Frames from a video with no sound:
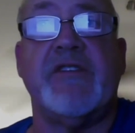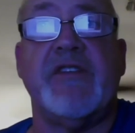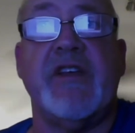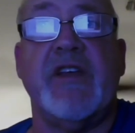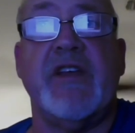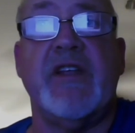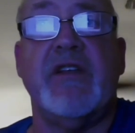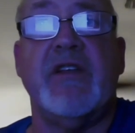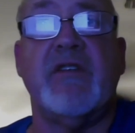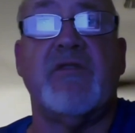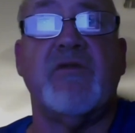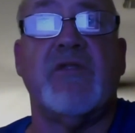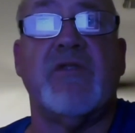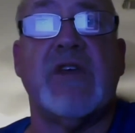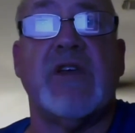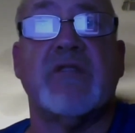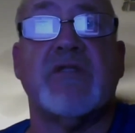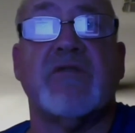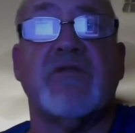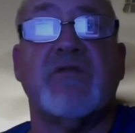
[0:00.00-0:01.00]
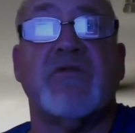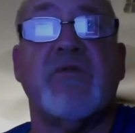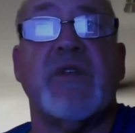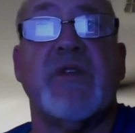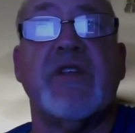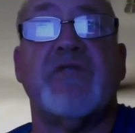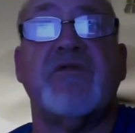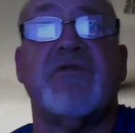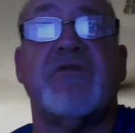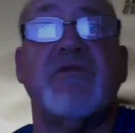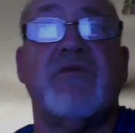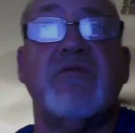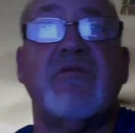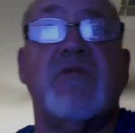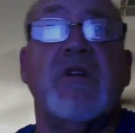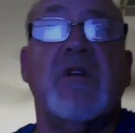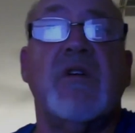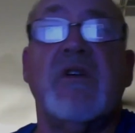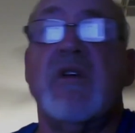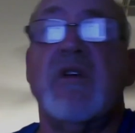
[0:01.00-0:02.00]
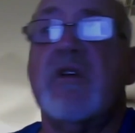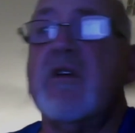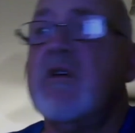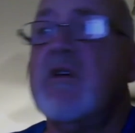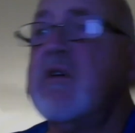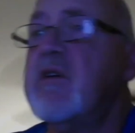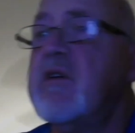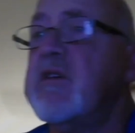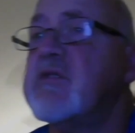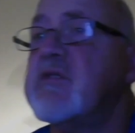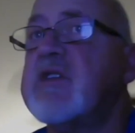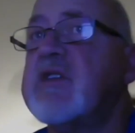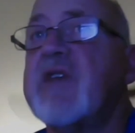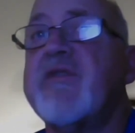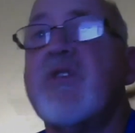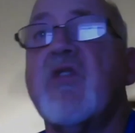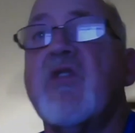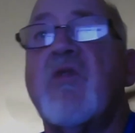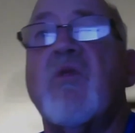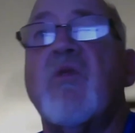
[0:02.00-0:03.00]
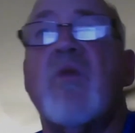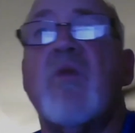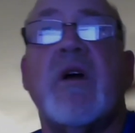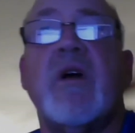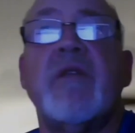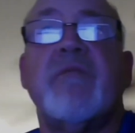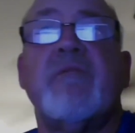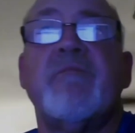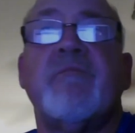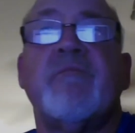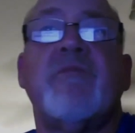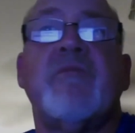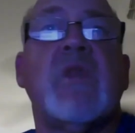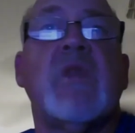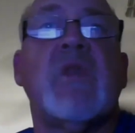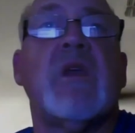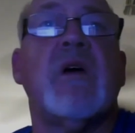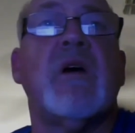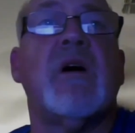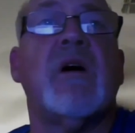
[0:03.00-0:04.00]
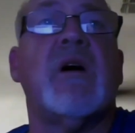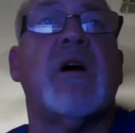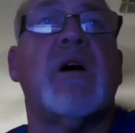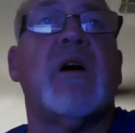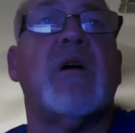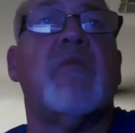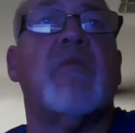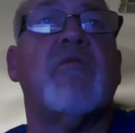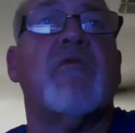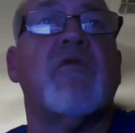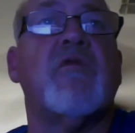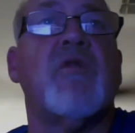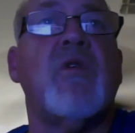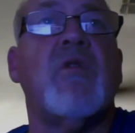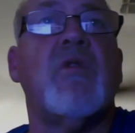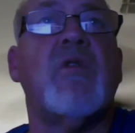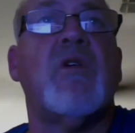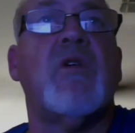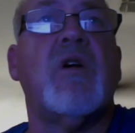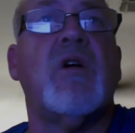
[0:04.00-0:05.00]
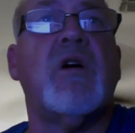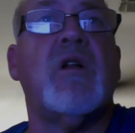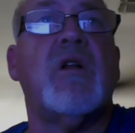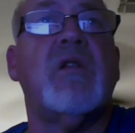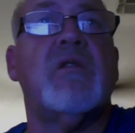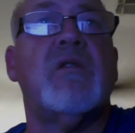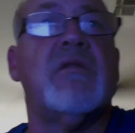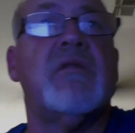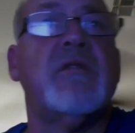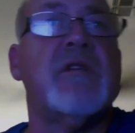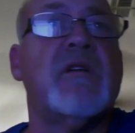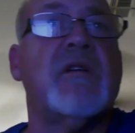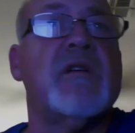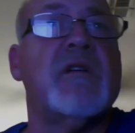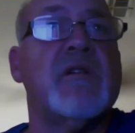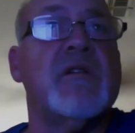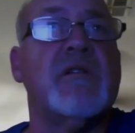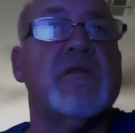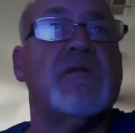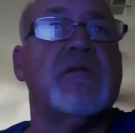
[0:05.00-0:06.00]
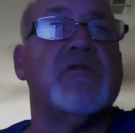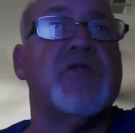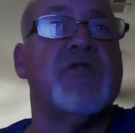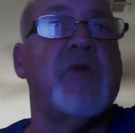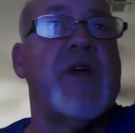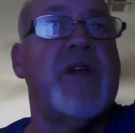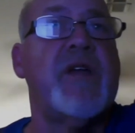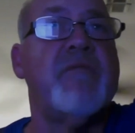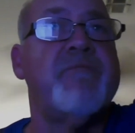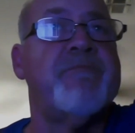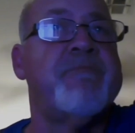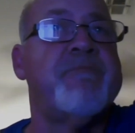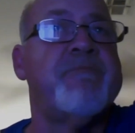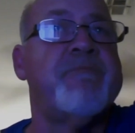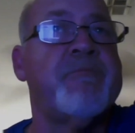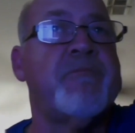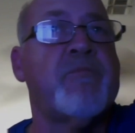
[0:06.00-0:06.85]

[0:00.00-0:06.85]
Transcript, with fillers: 18, 2022, is 7:01. Um, Roll call, uh, Joanne,